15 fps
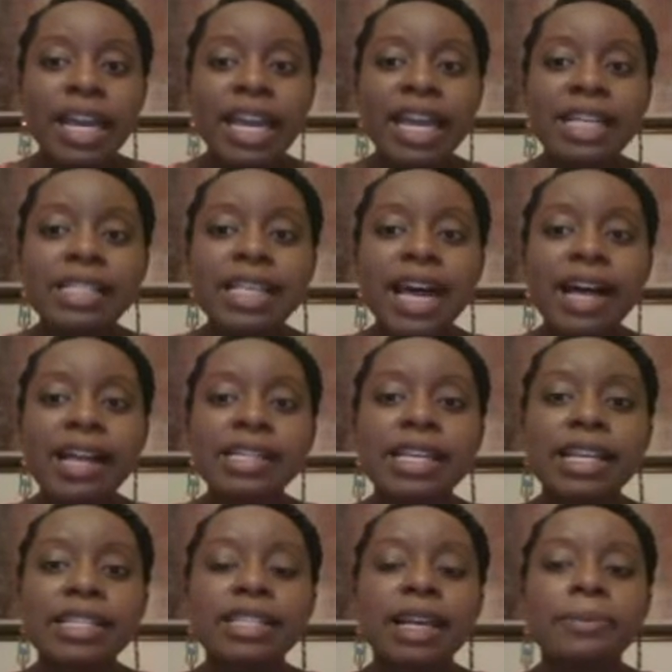it tells
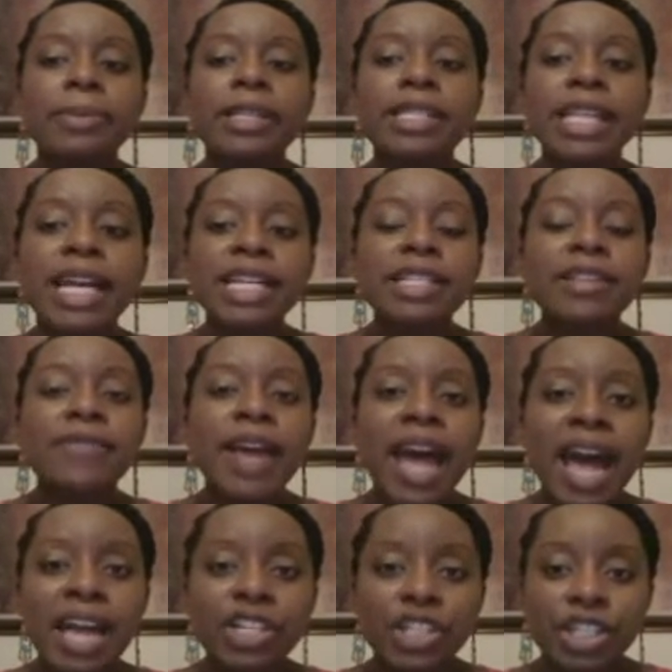us that possessive
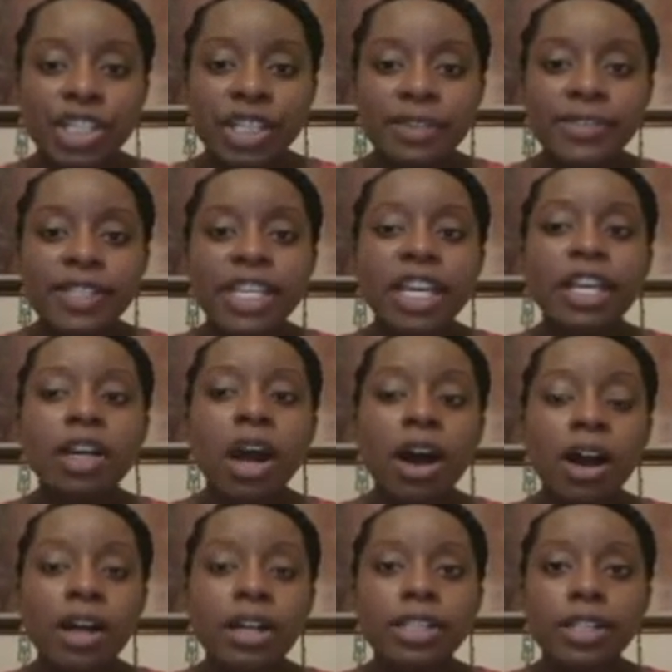adjectives can
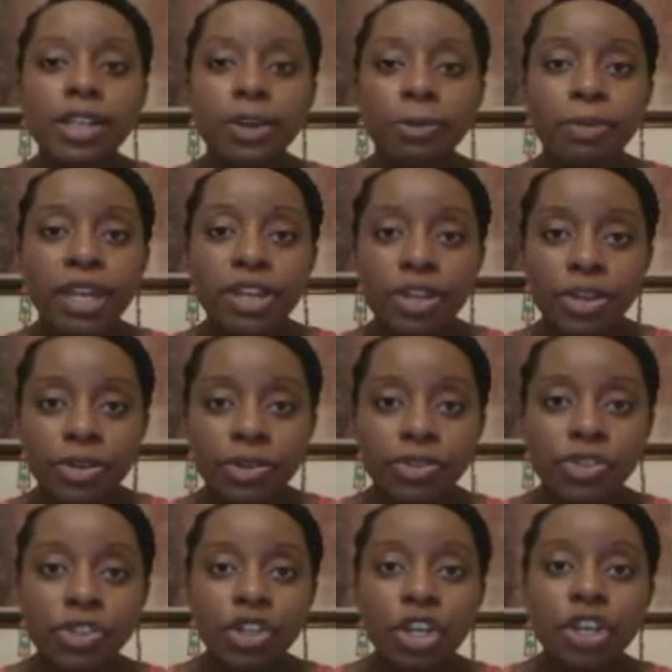also be
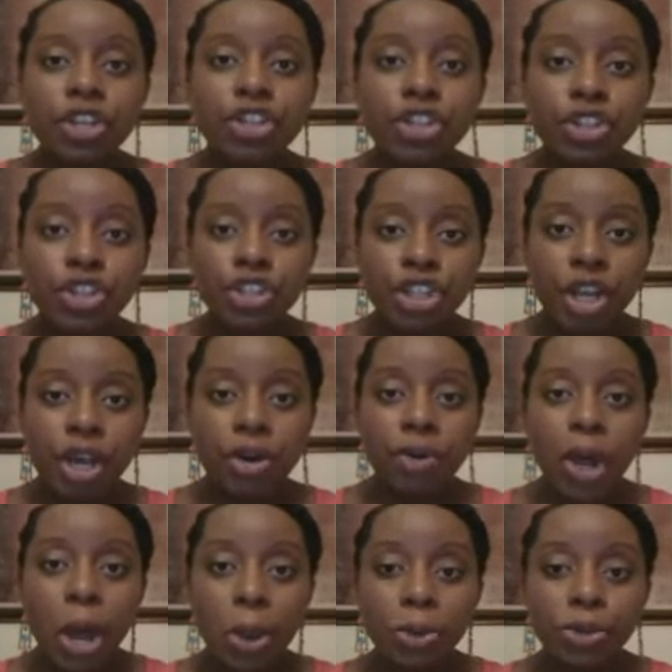used to show
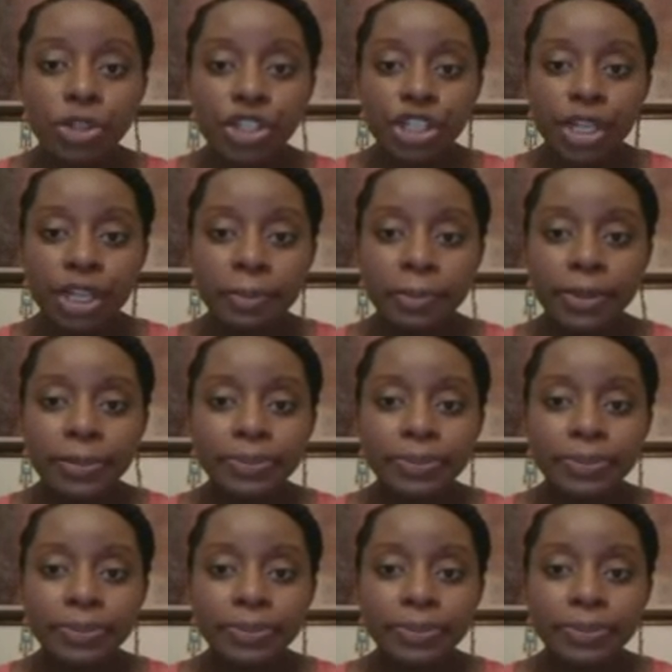ownership.